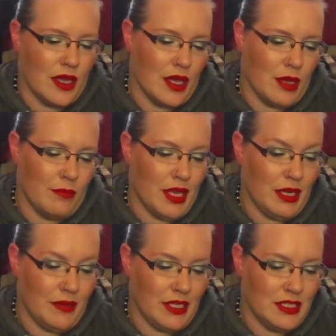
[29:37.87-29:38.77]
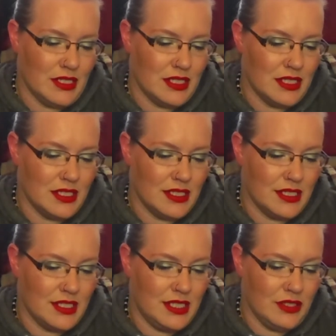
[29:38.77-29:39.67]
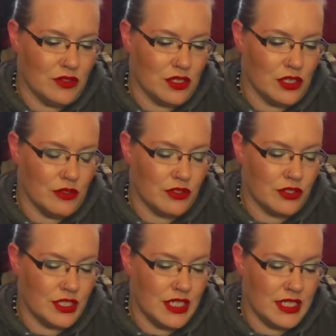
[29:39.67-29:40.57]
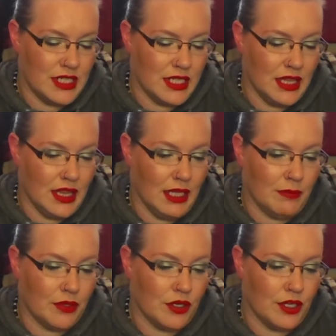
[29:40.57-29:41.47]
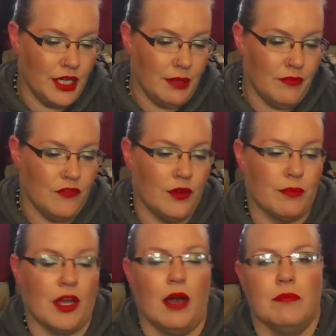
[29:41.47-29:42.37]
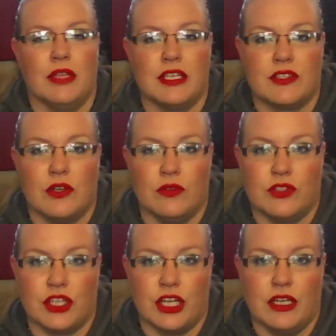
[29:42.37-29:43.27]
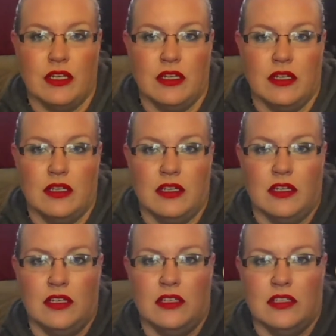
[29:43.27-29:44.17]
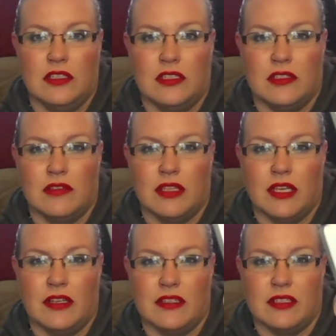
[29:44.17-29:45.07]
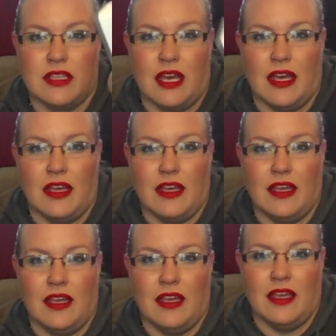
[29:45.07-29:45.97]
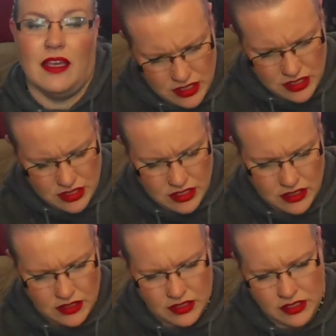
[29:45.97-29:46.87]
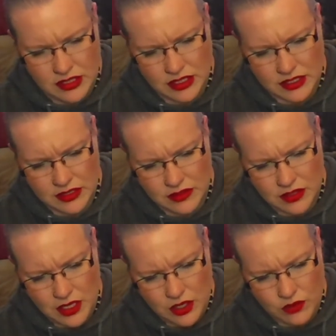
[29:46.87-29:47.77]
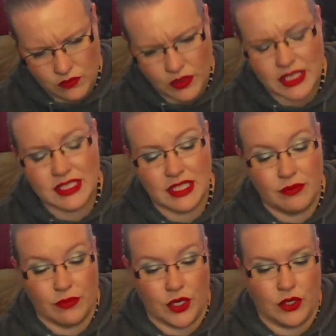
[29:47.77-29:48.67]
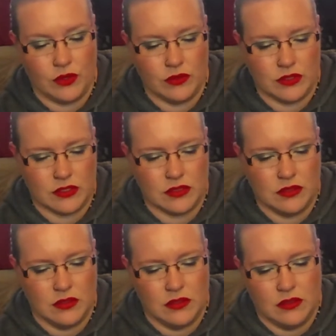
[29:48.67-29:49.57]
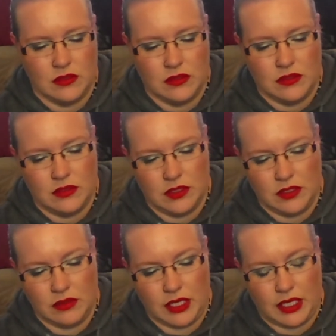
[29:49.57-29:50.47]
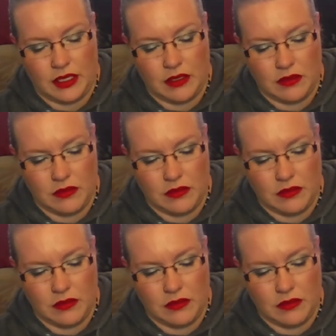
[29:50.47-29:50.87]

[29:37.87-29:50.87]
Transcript: Um, anyways, this is the Deal Closer Tinted Lip Cream from Complex Culture. So there's that. Six and, oh, Rusty Rose. Okay.